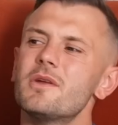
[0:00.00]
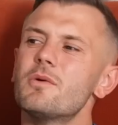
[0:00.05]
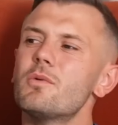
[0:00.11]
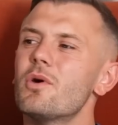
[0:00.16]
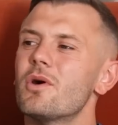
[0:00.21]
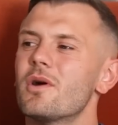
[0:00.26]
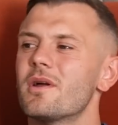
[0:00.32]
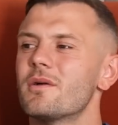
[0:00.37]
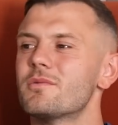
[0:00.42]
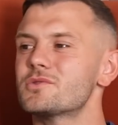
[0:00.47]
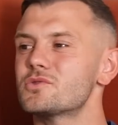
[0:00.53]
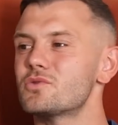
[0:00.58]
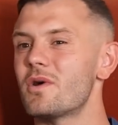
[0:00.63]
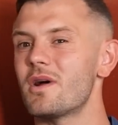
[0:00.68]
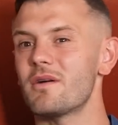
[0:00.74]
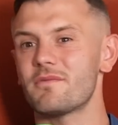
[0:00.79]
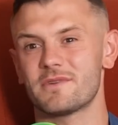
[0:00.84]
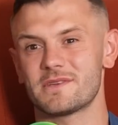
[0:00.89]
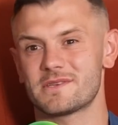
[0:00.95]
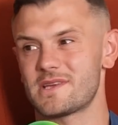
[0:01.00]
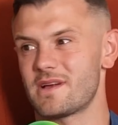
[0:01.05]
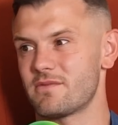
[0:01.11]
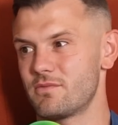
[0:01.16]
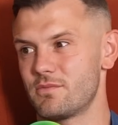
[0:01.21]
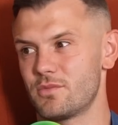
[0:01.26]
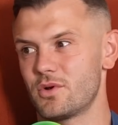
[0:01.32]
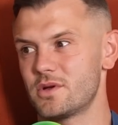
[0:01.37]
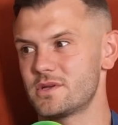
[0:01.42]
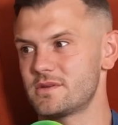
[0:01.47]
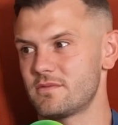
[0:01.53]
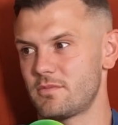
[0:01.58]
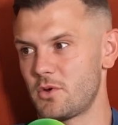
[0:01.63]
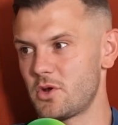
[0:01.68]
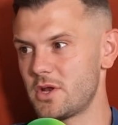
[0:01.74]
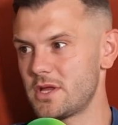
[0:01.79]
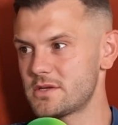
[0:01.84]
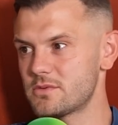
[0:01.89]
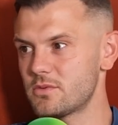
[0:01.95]
Well, you know what? It was all right for Southern boys, if I'm
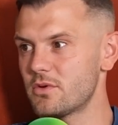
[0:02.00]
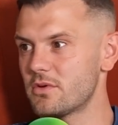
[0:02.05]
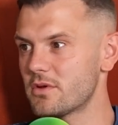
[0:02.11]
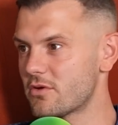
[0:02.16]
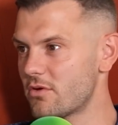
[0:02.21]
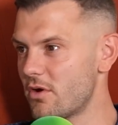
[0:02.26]
honest. We